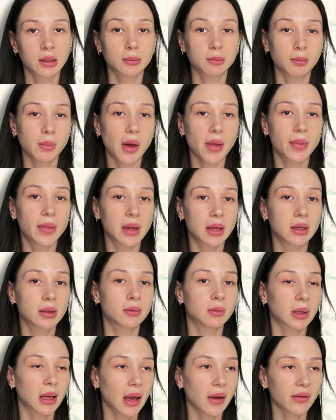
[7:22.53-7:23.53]
but they
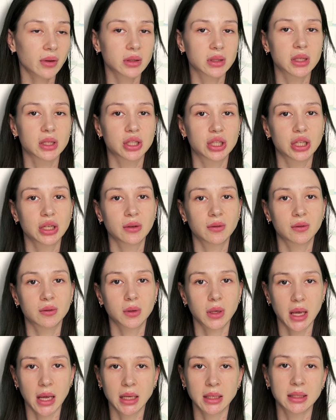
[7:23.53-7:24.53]
haven't achieved
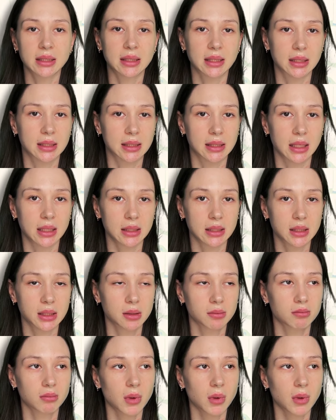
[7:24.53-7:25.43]
any success,